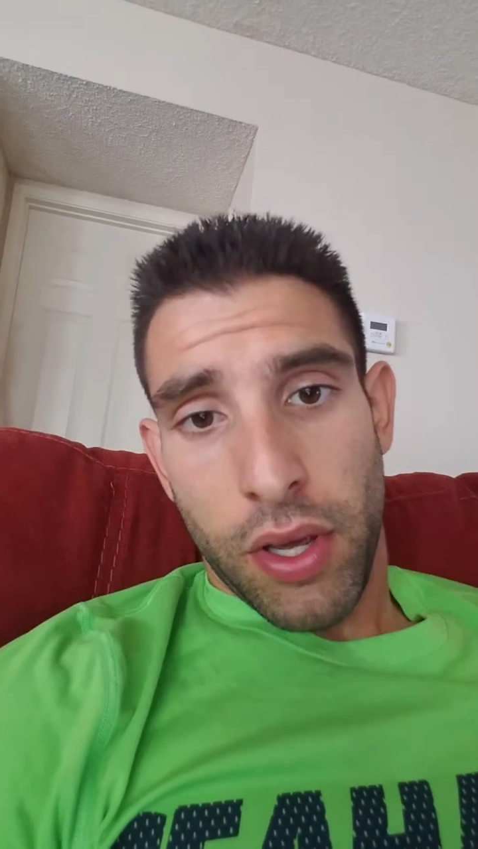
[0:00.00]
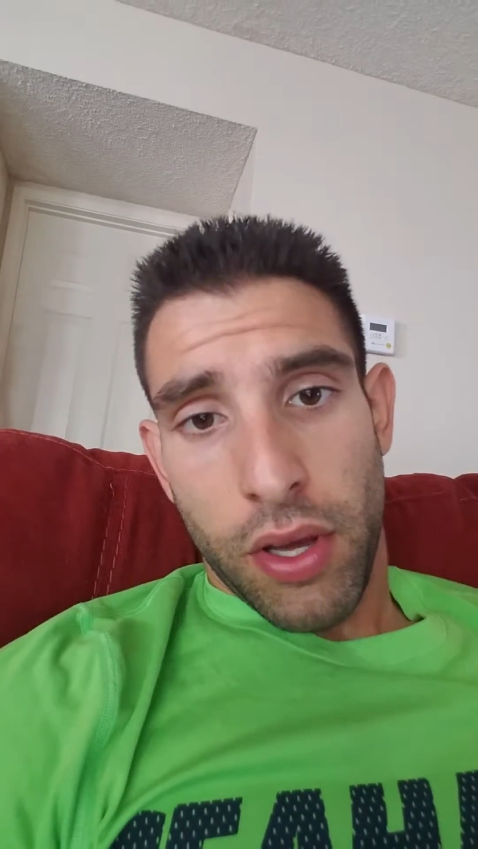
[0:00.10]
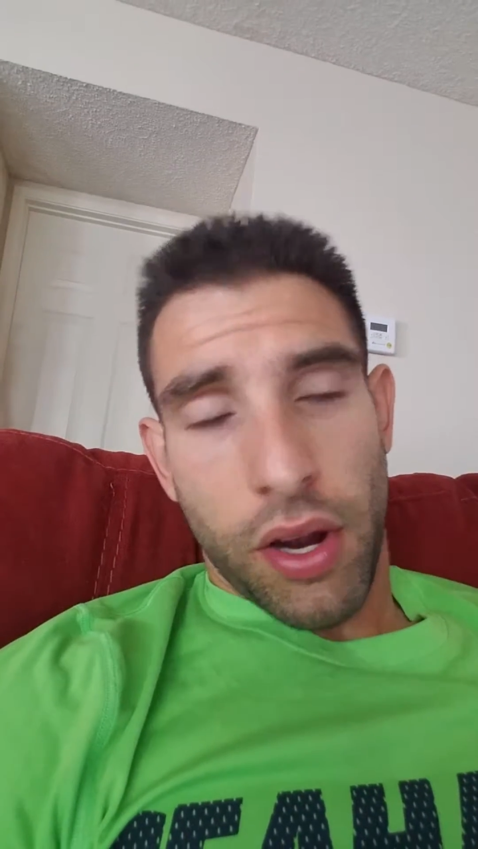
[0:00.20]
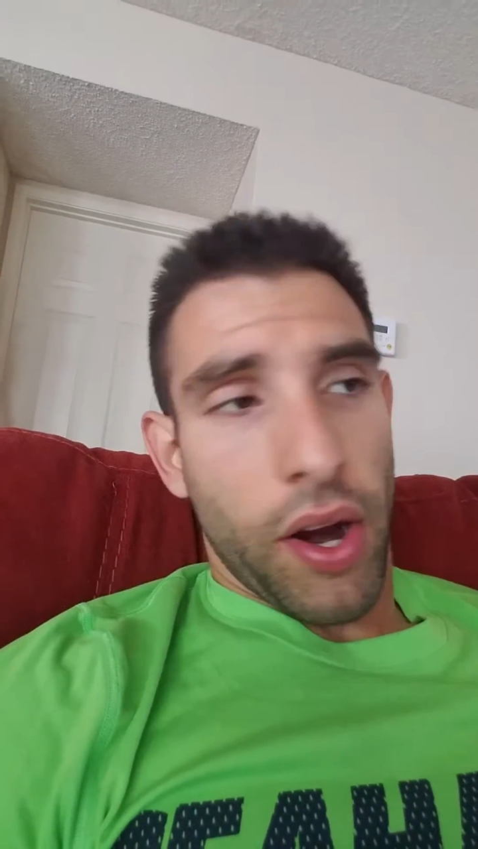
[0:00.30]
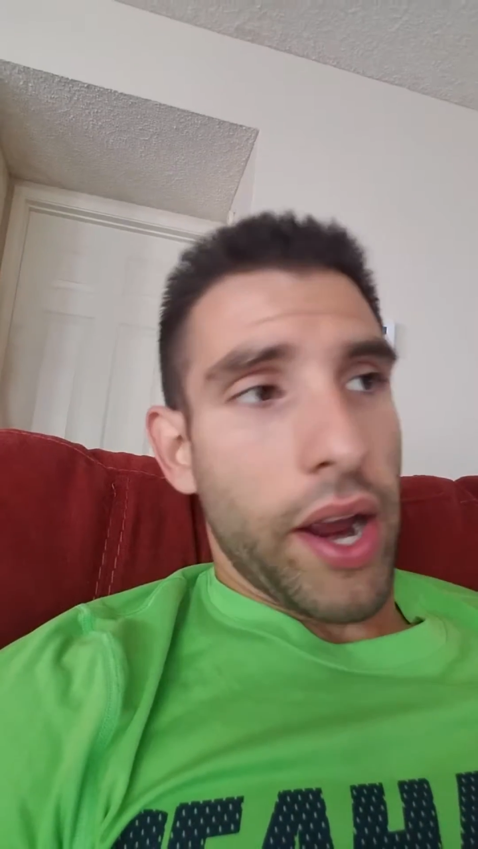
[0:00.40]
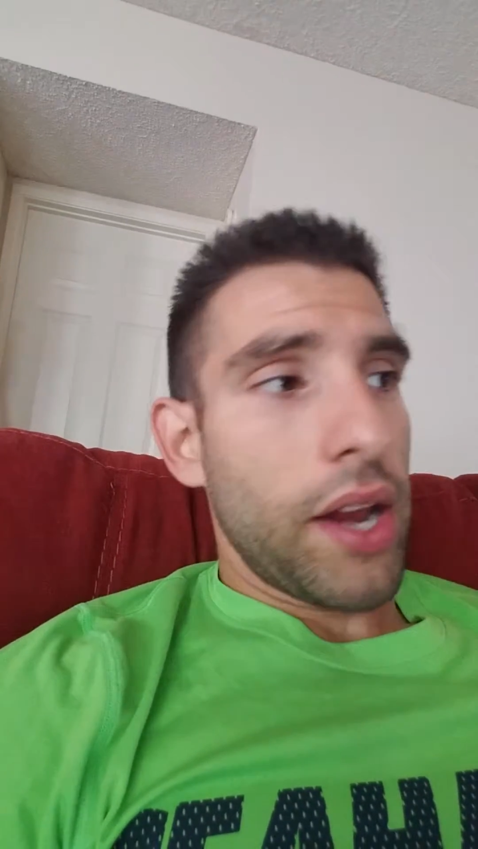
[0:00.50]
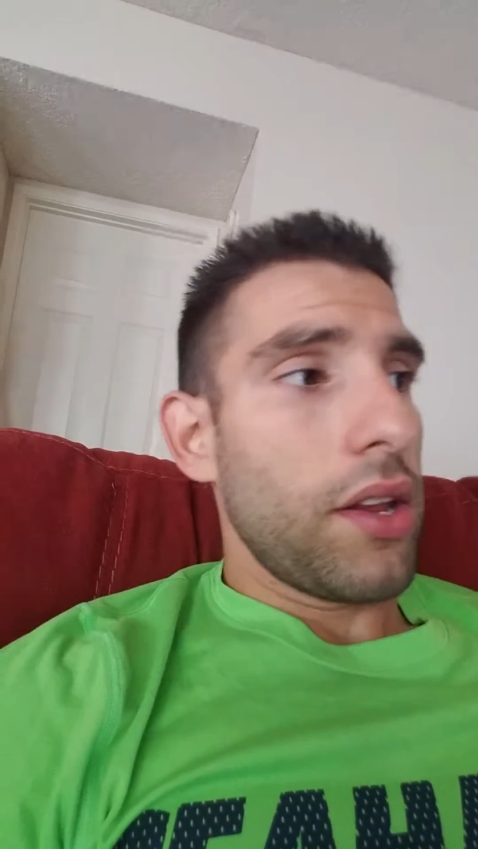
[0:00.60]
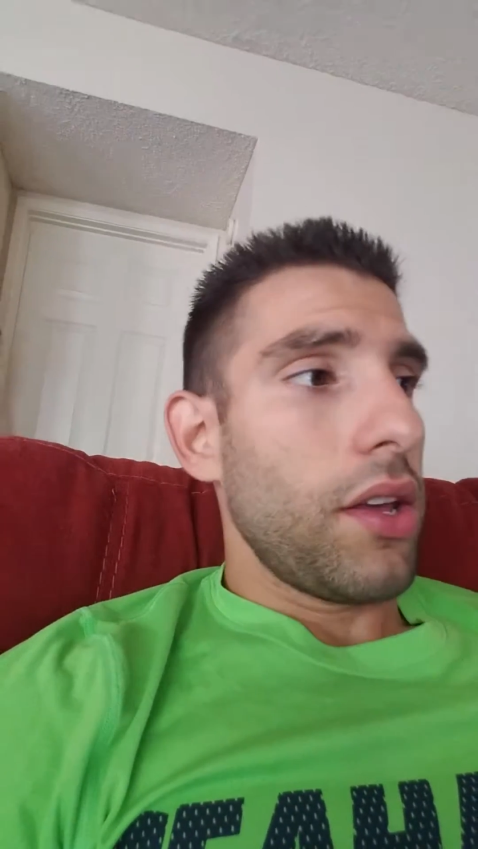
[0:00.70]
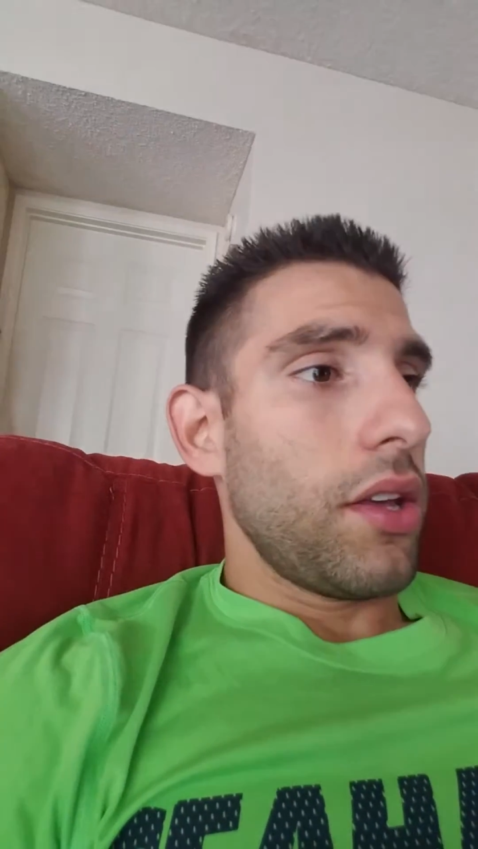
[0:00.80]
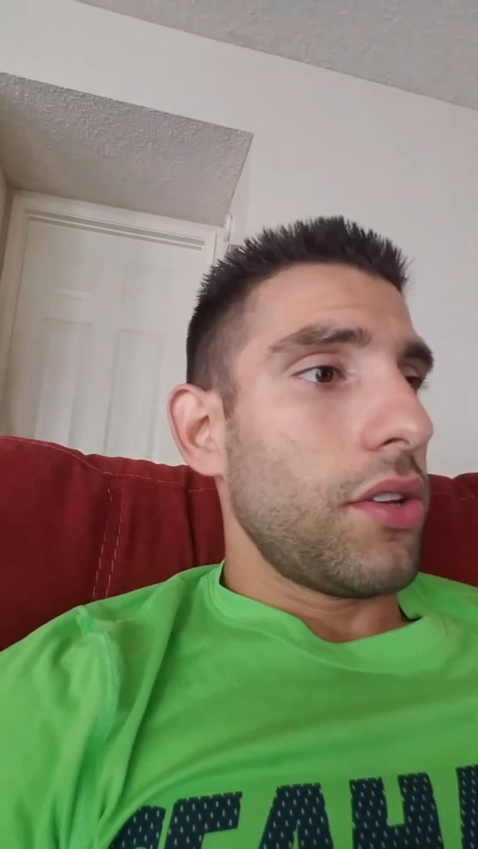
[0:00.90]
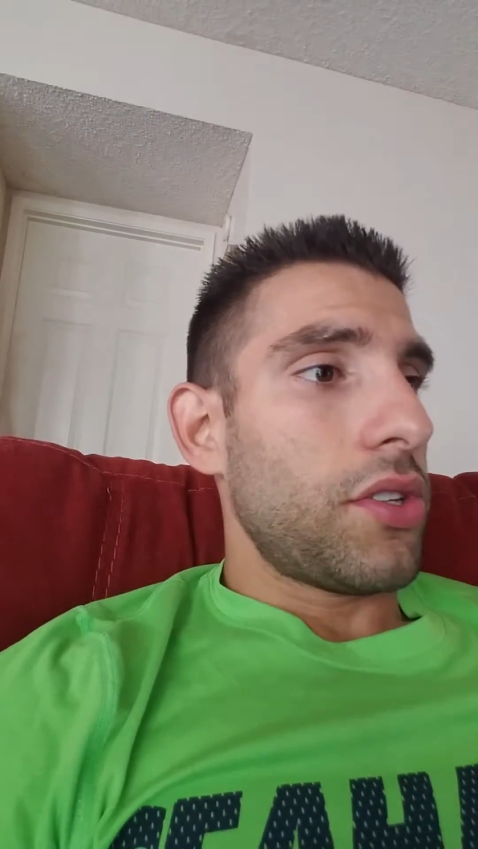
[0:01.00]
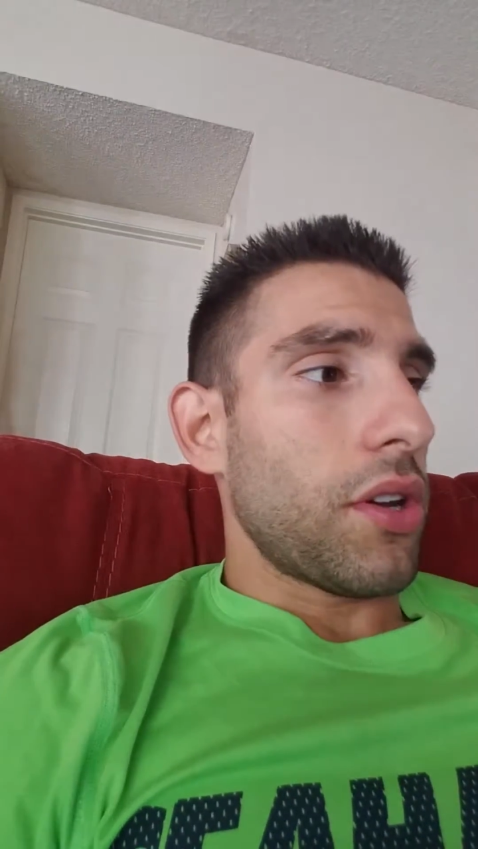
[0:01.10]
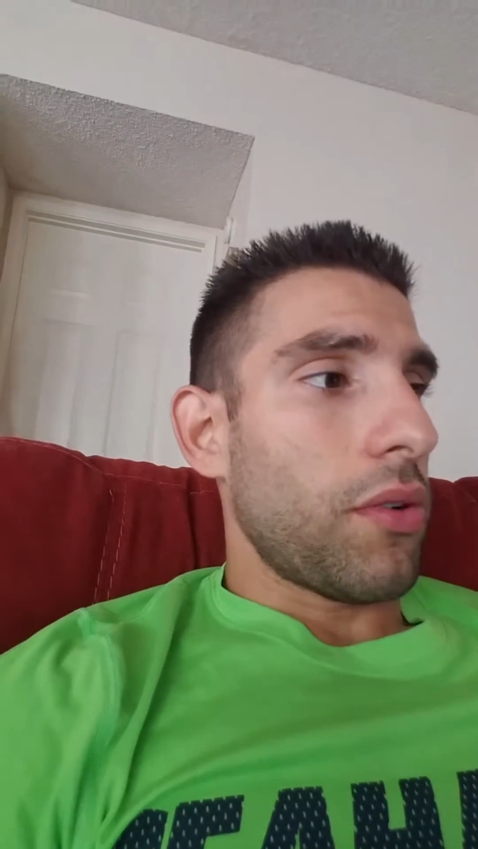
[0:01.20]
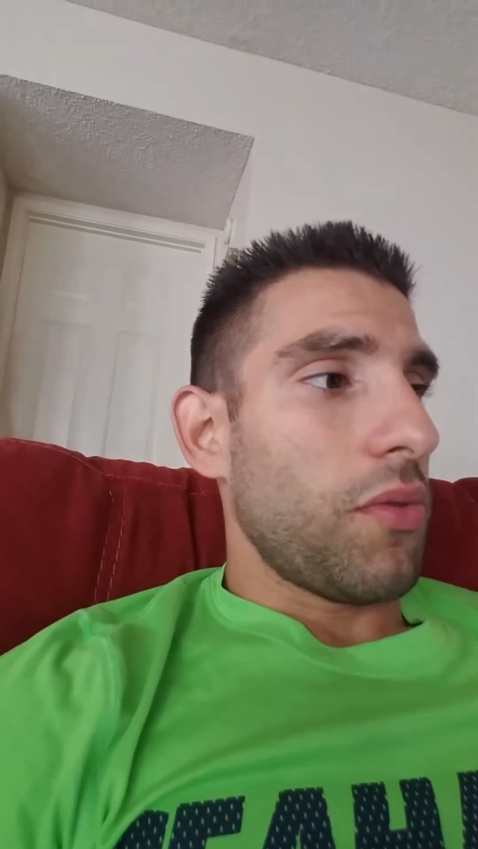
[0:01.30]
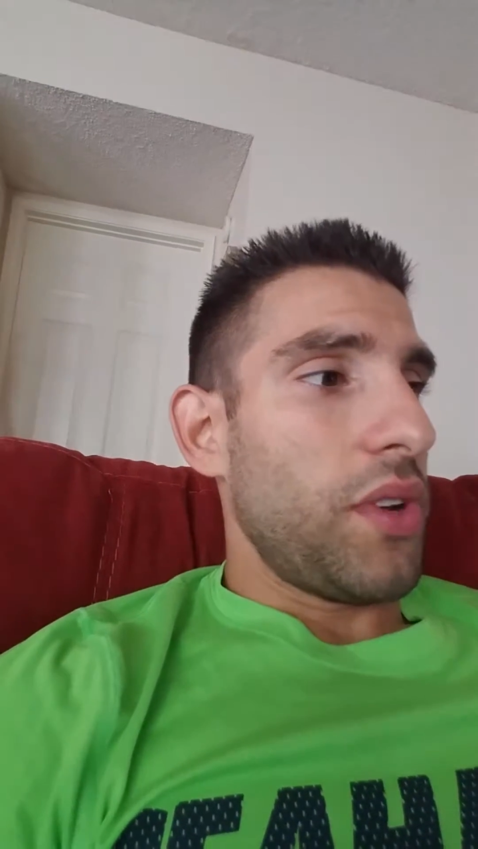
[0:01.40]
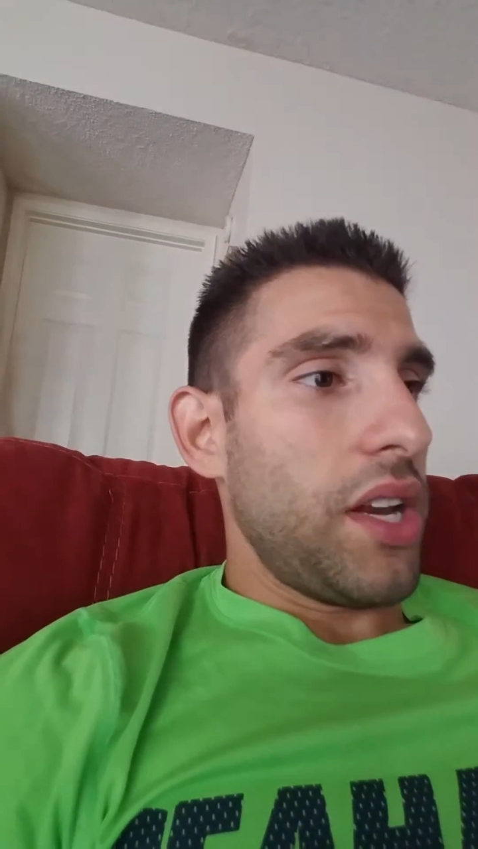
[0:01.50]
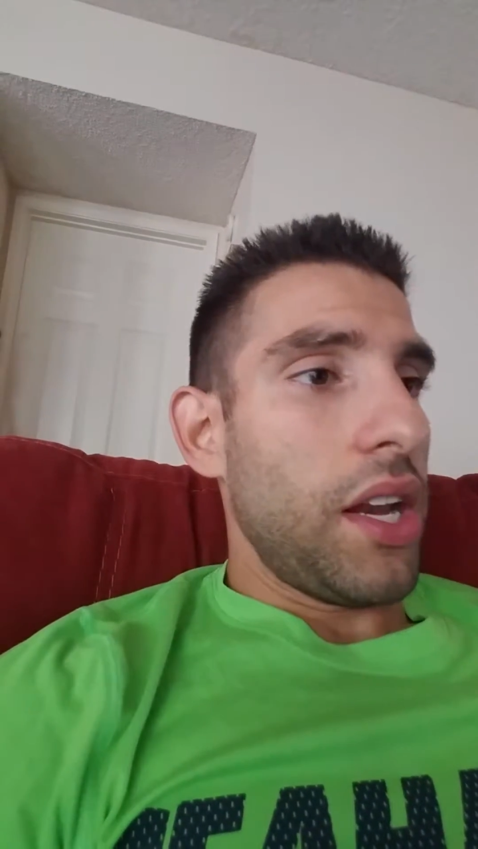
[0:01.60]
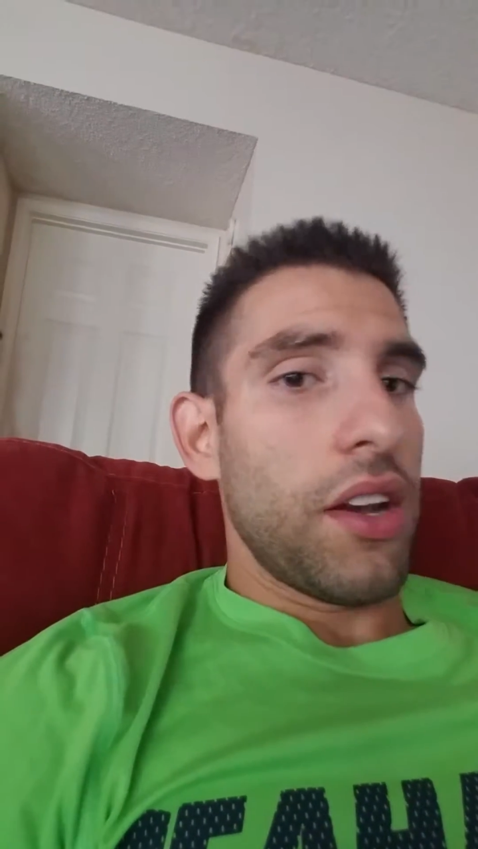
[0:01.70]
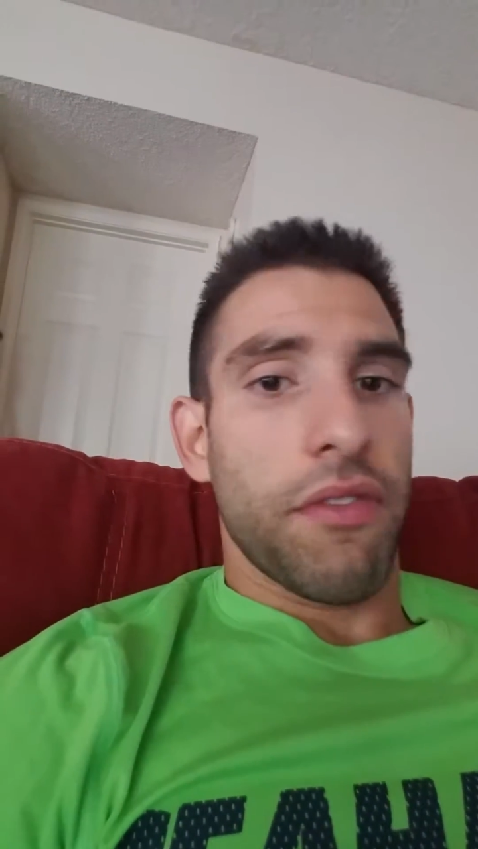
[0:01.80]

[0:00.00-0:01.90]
All right. So we need an